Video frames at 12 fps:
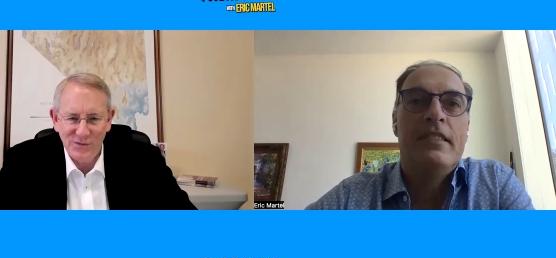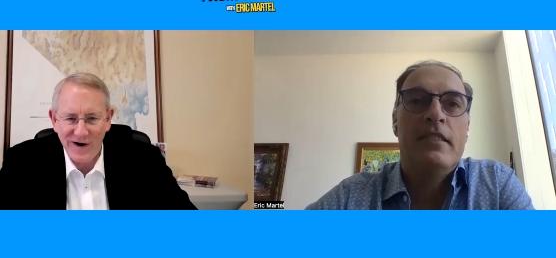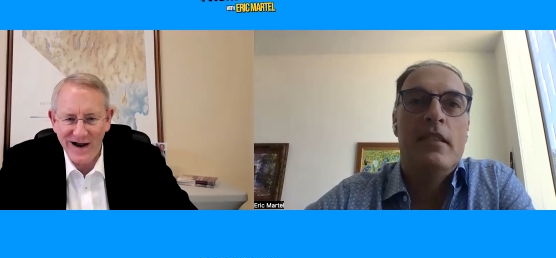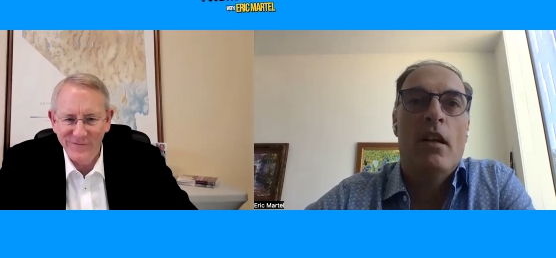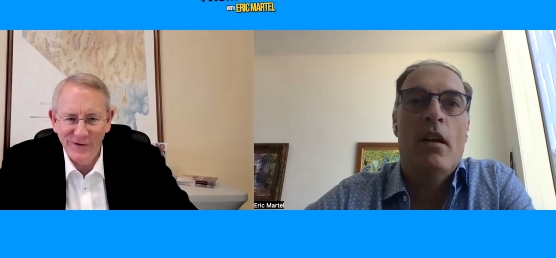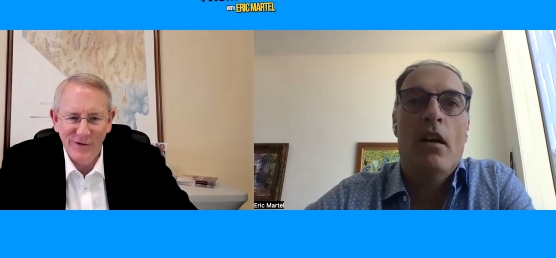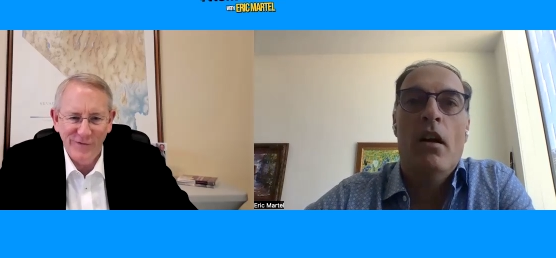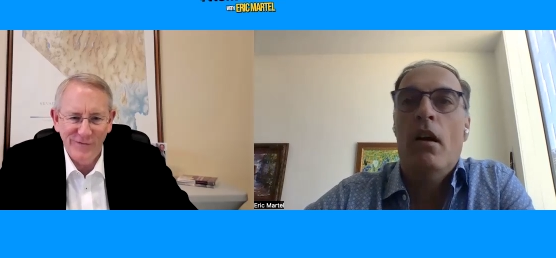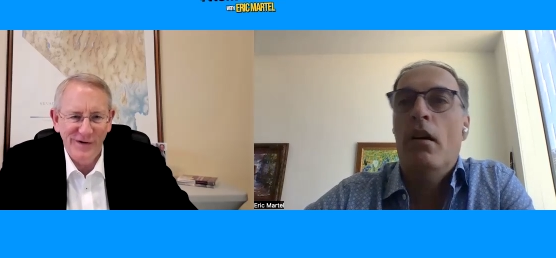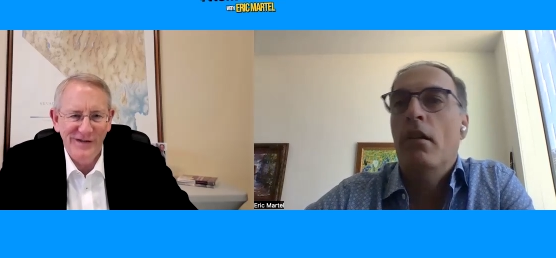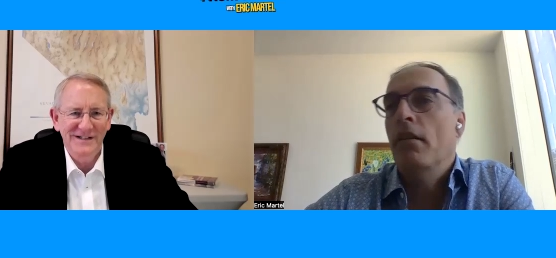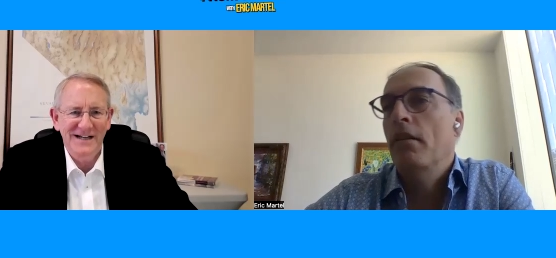Speaker 1: drive it
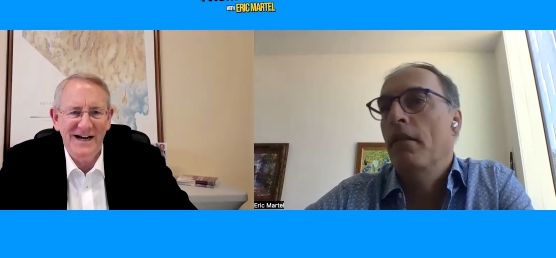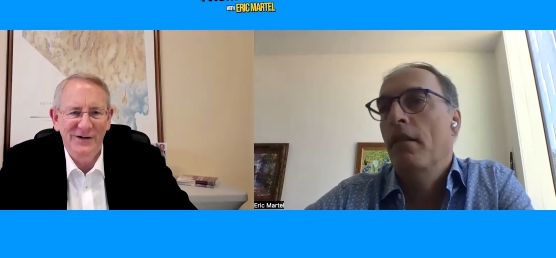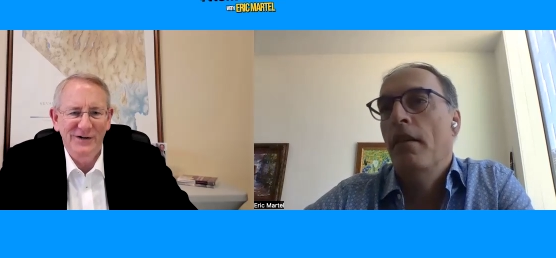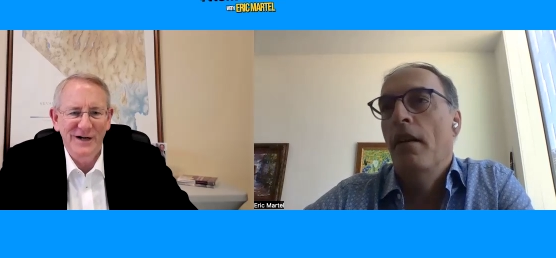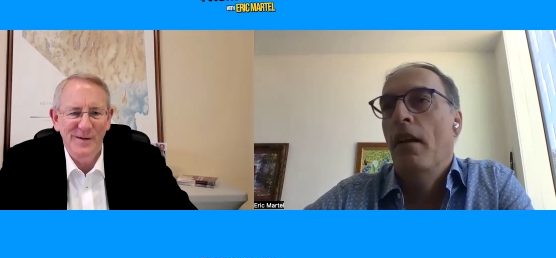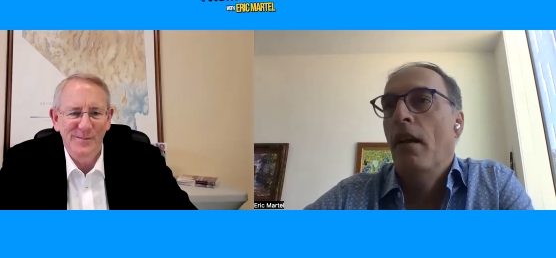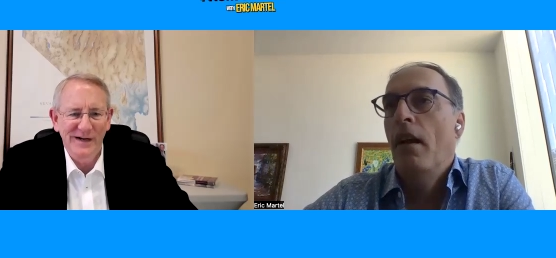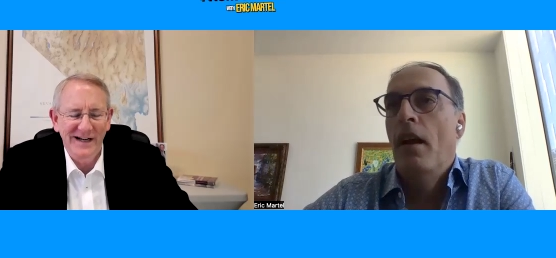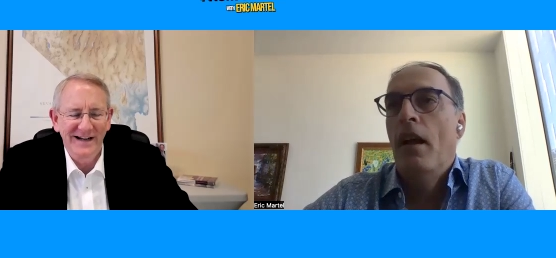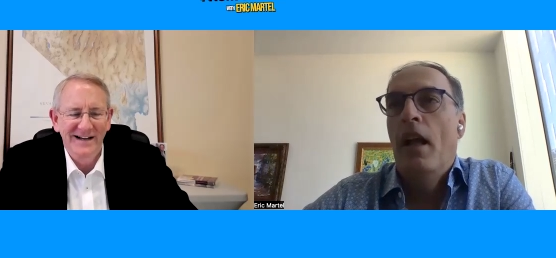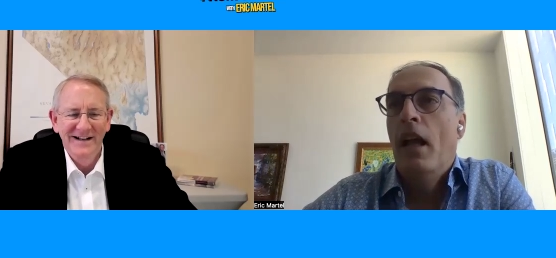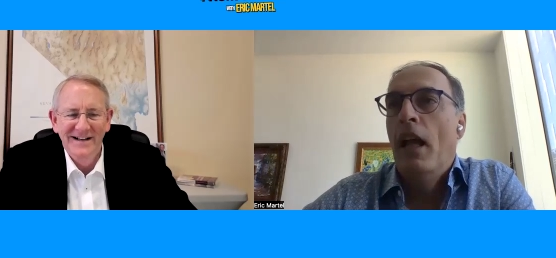over to the oh. title
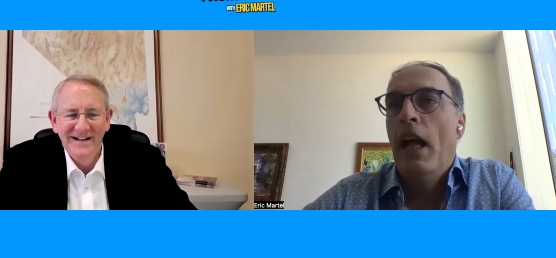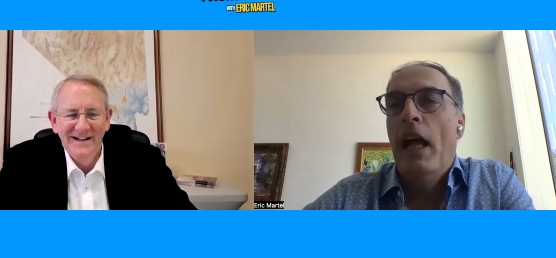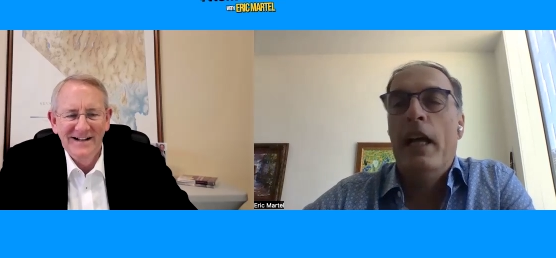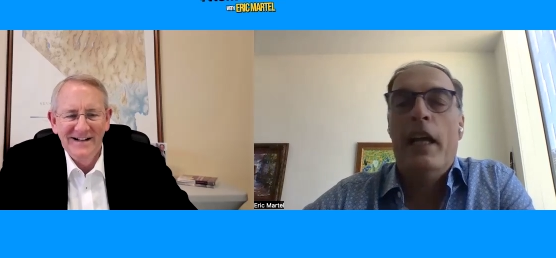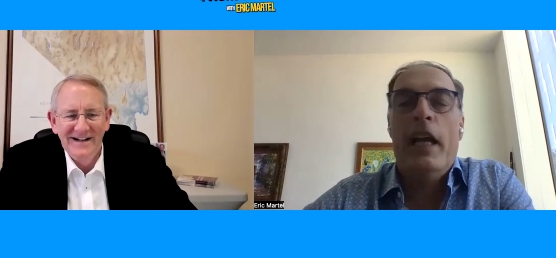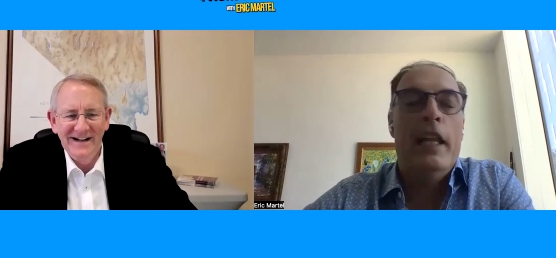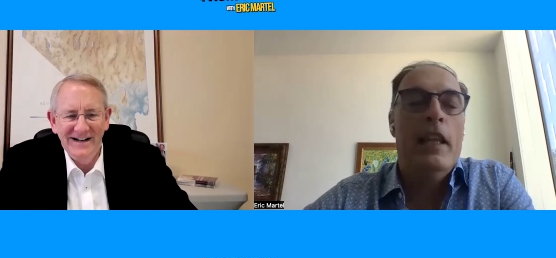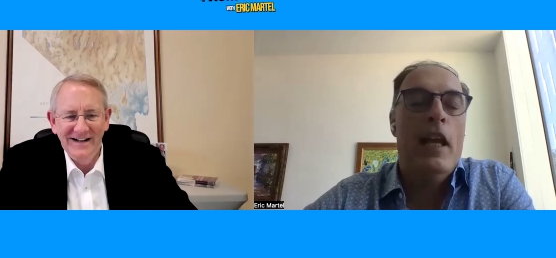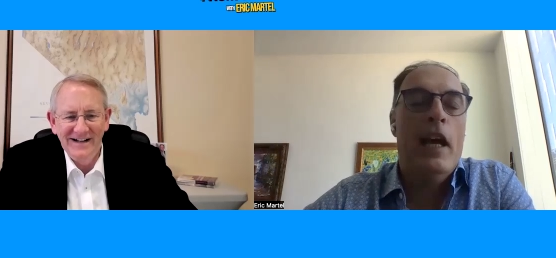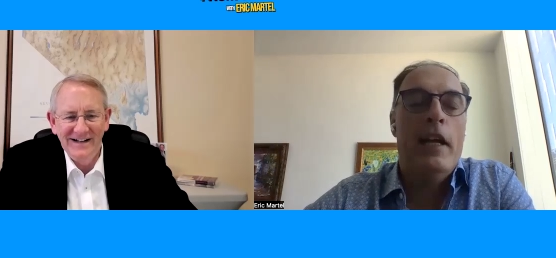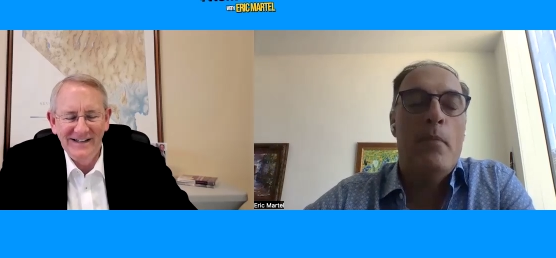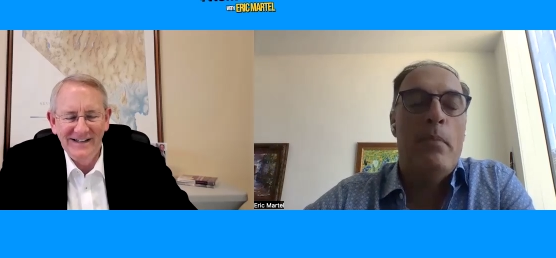company.
Speaker 2: I can't
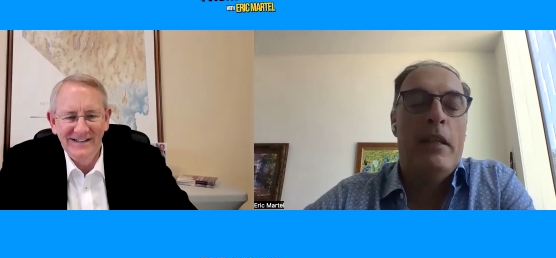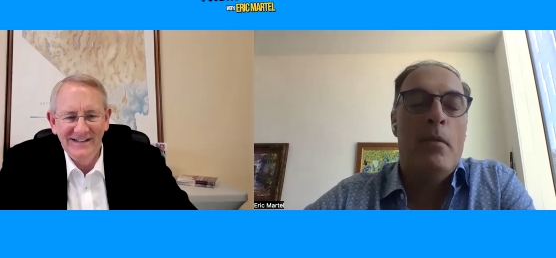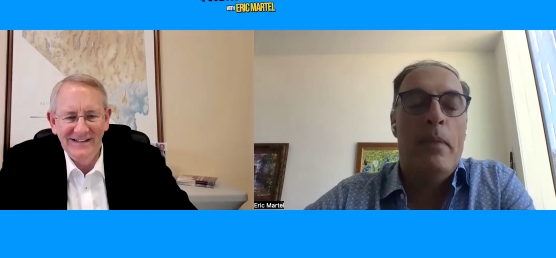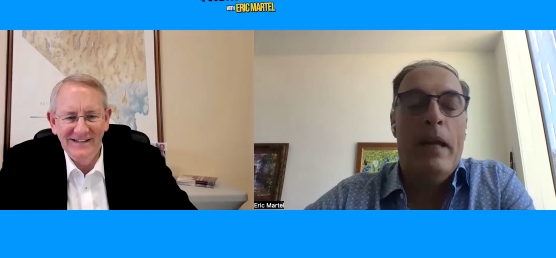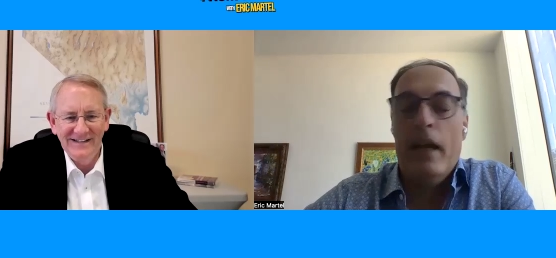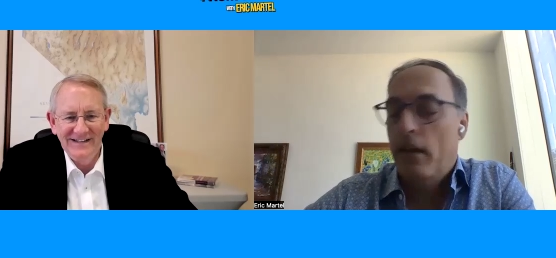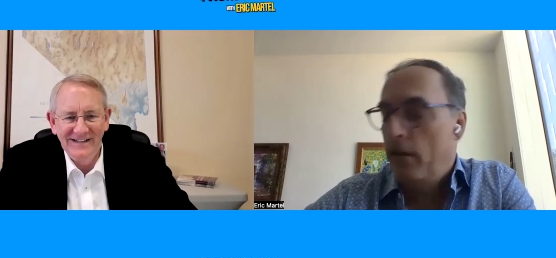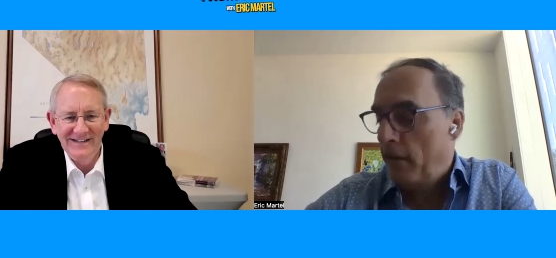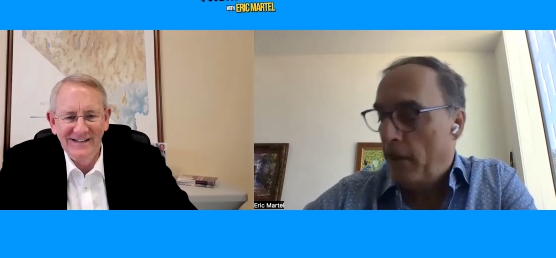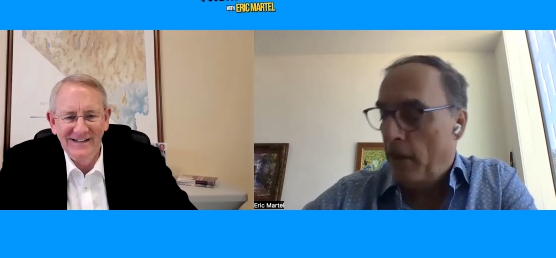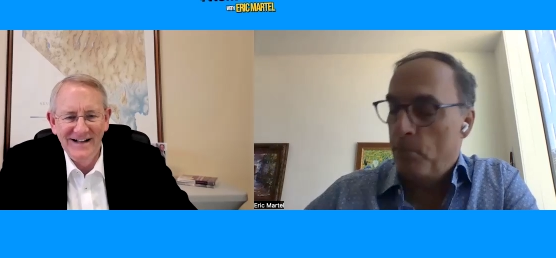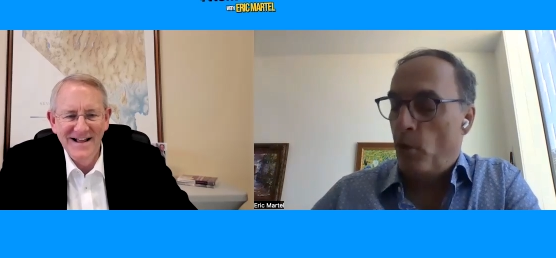line up at the bank.
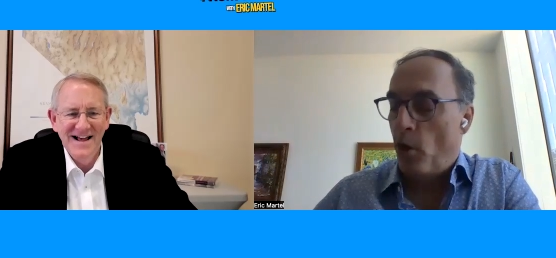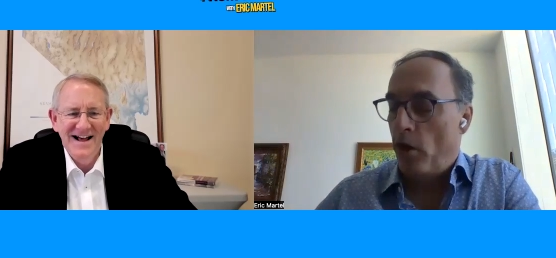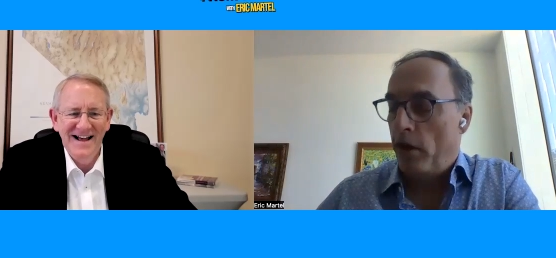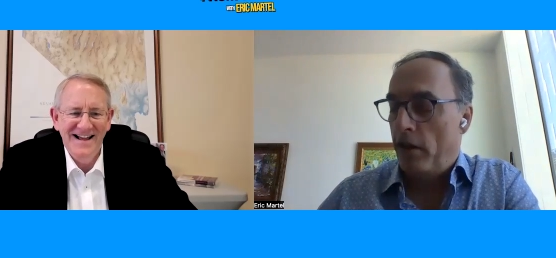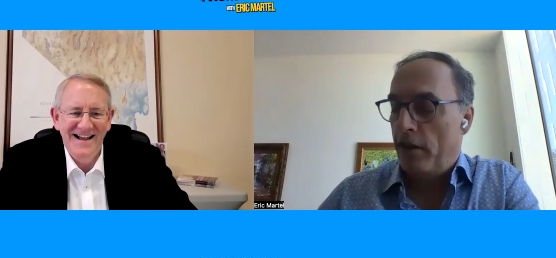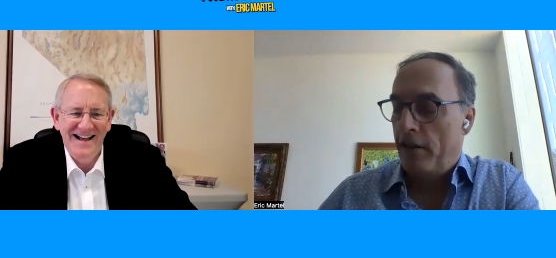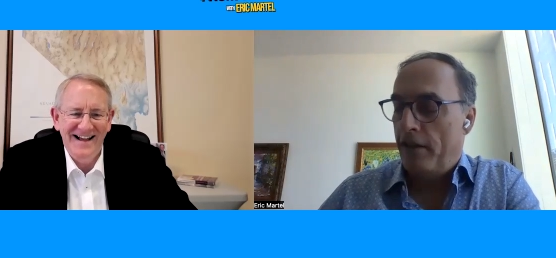I'm sorry.